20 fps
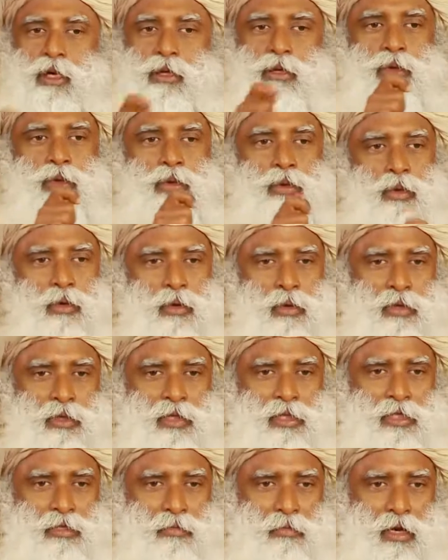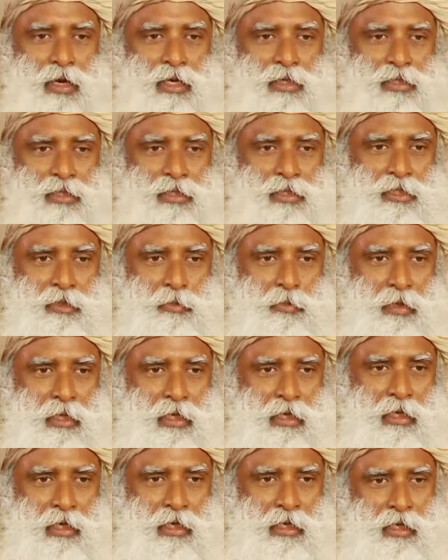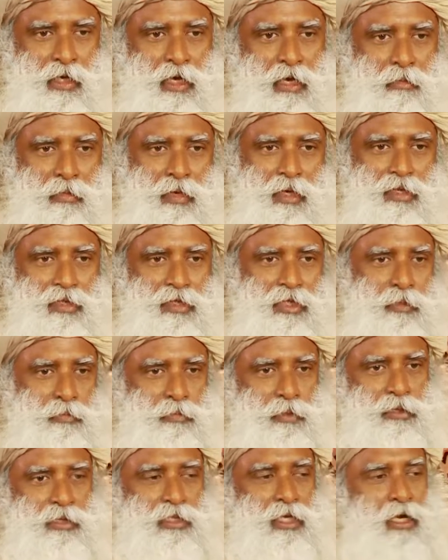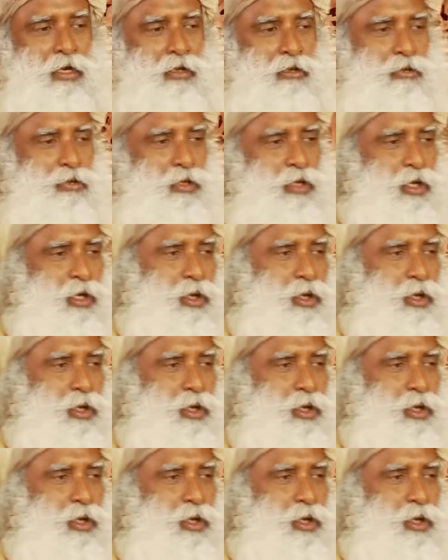You hold this mask and speak like Rama, keep it down.